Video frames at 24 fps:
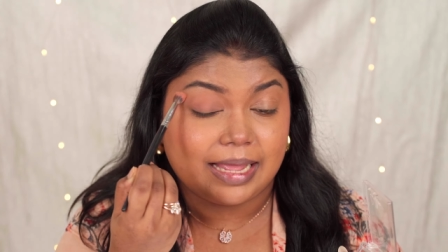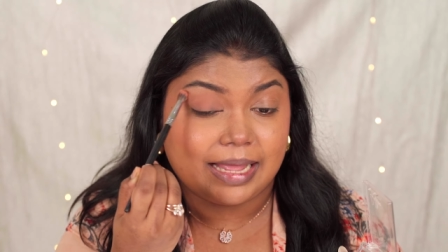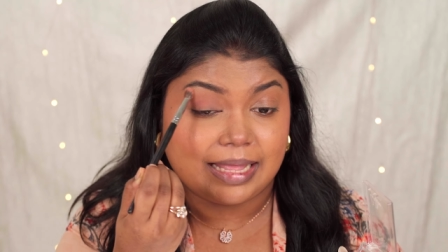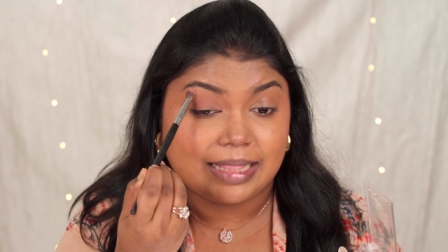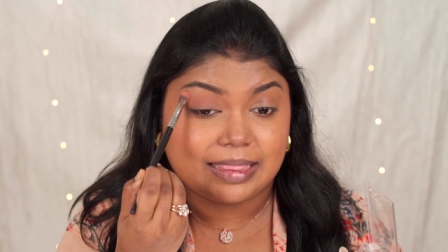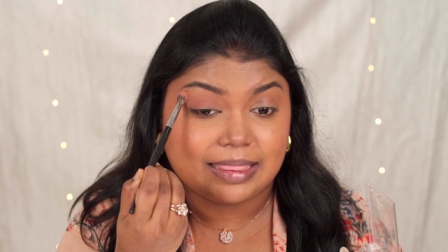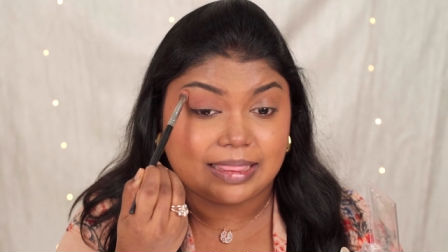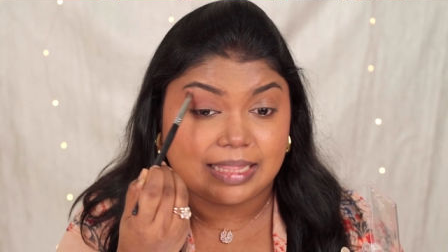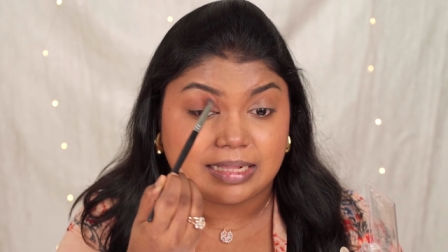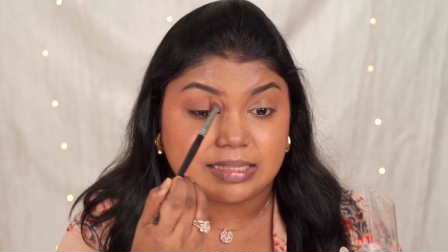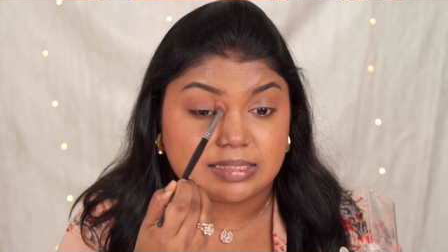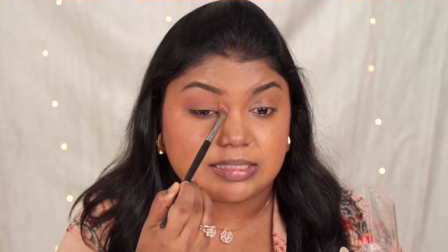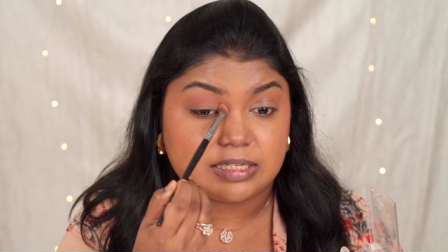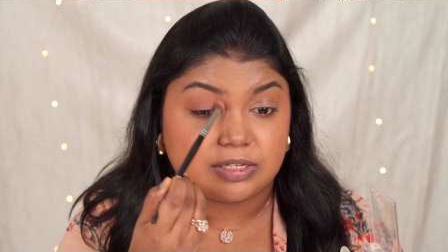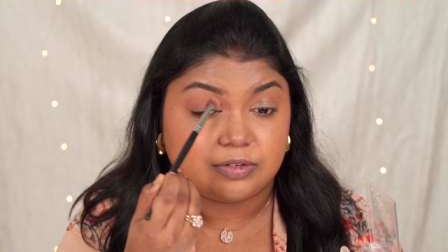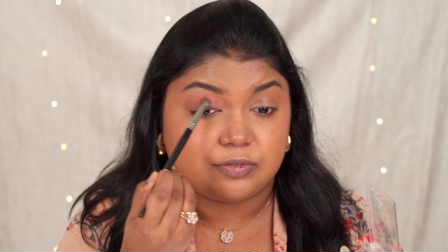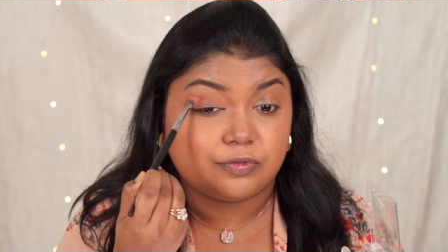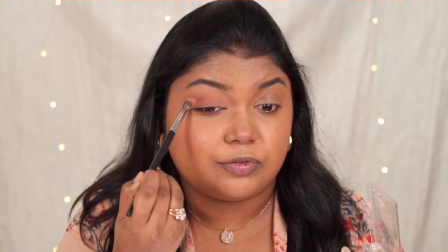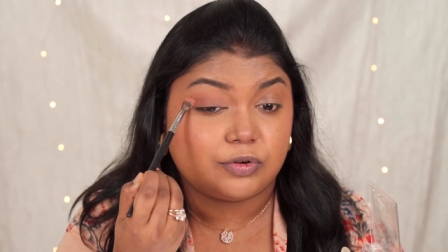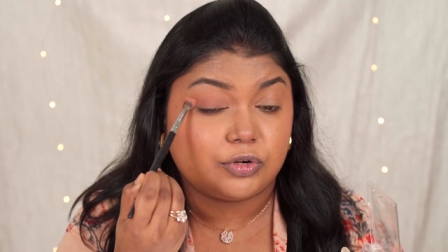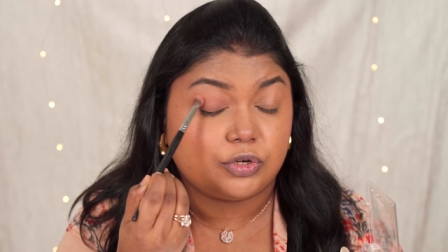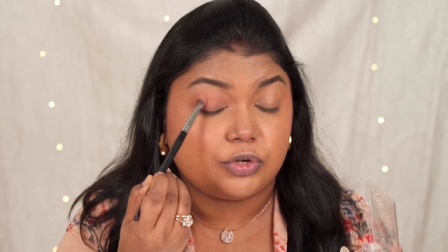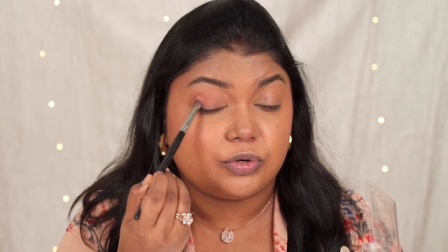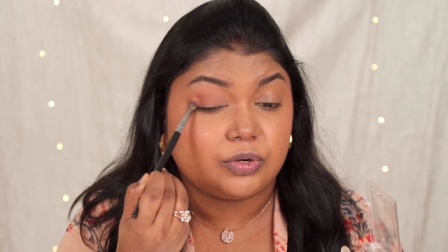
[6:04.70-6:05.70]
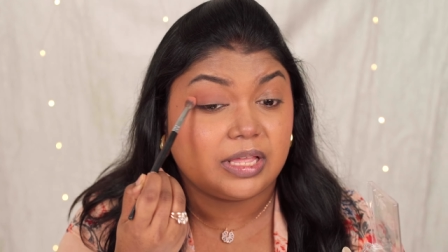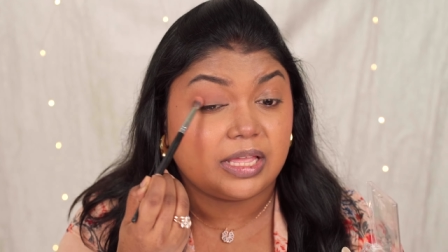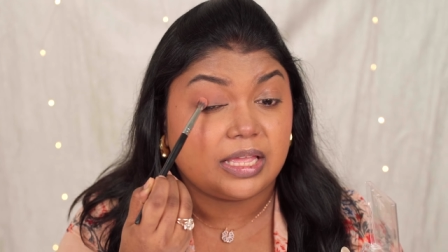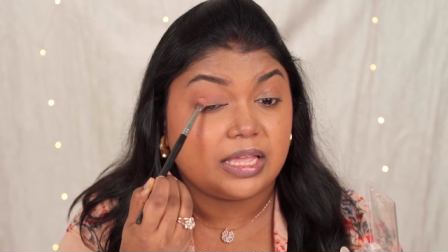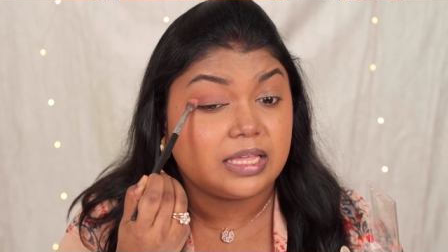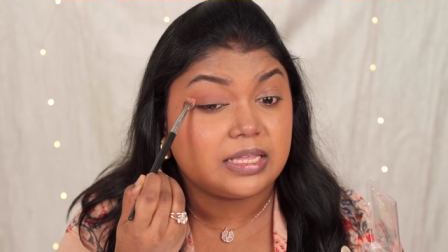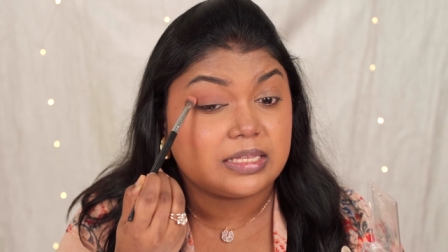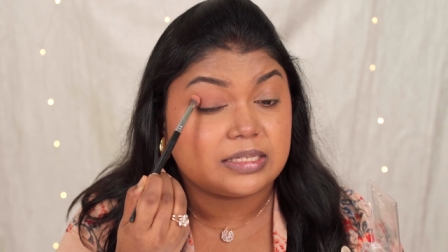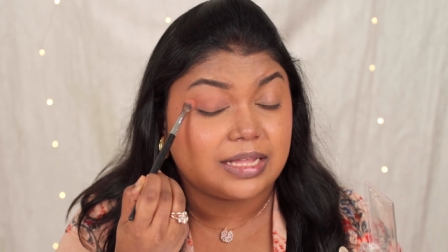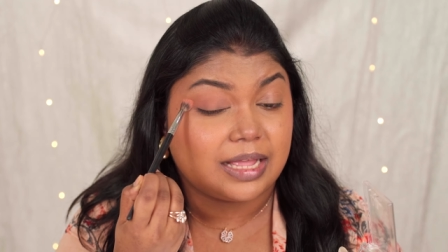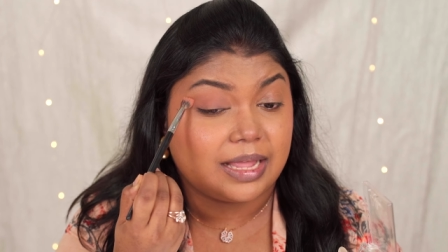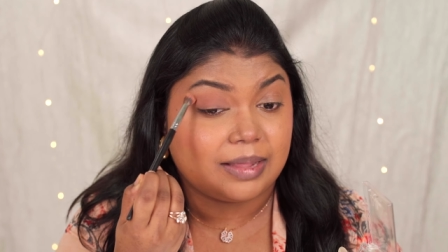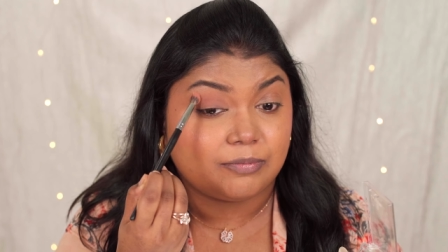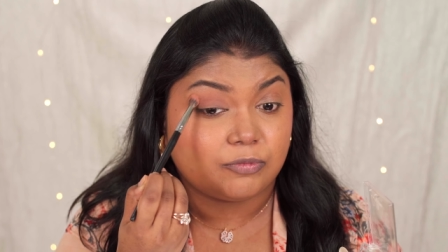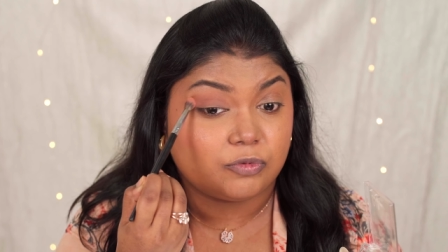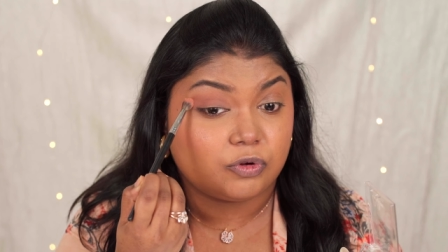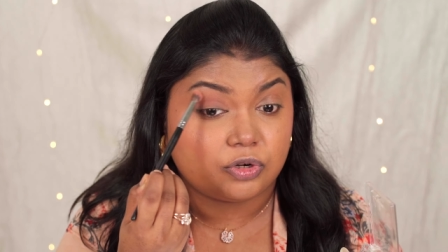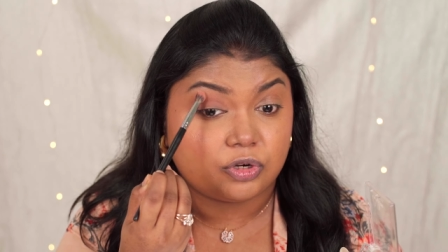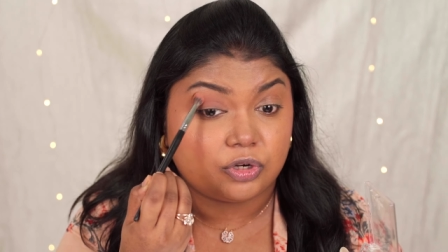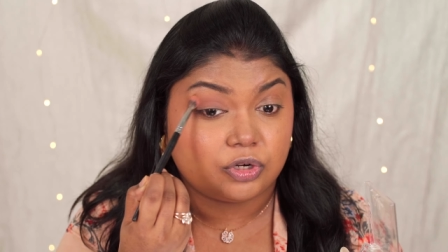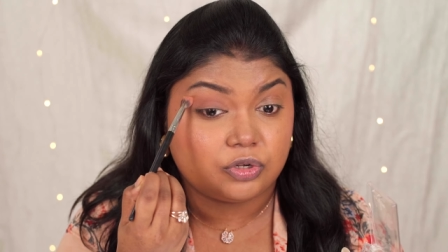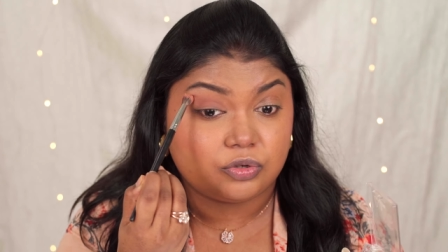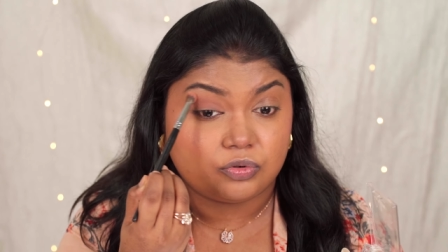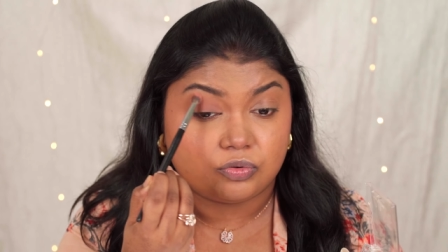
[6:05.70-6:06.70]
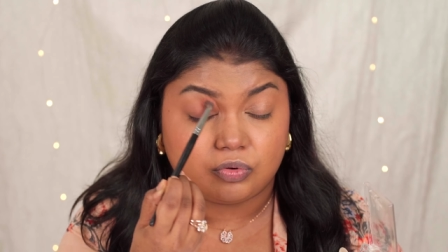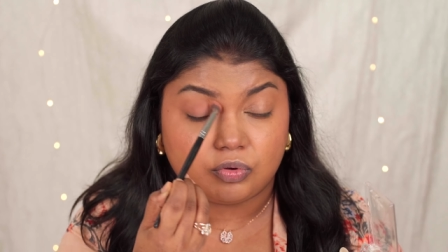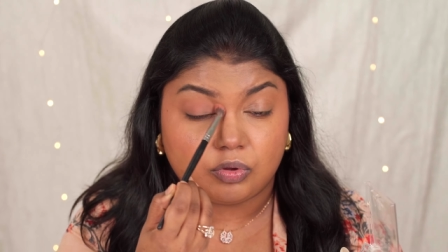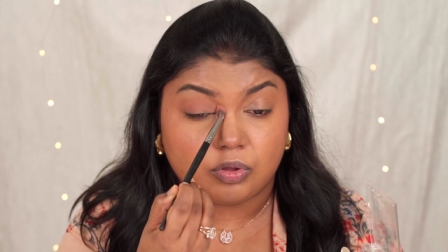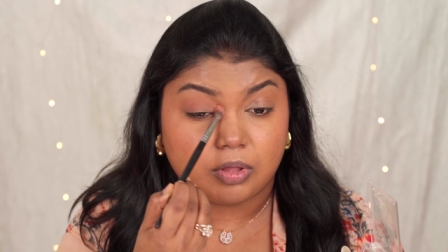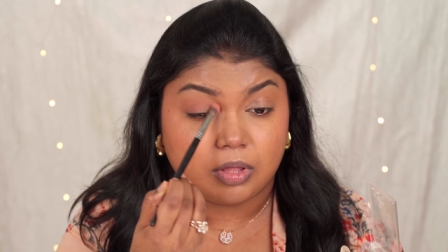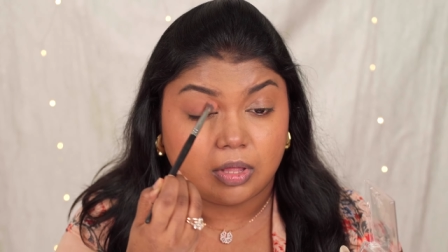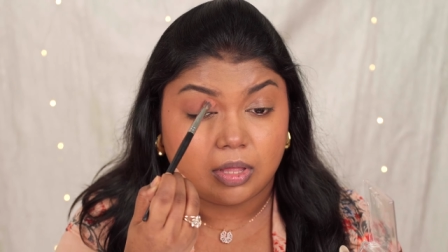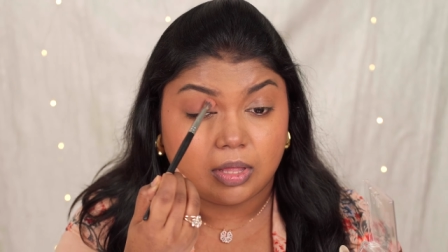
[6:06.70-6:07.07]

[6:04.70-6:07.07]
and that's it for today. I'm gonna do,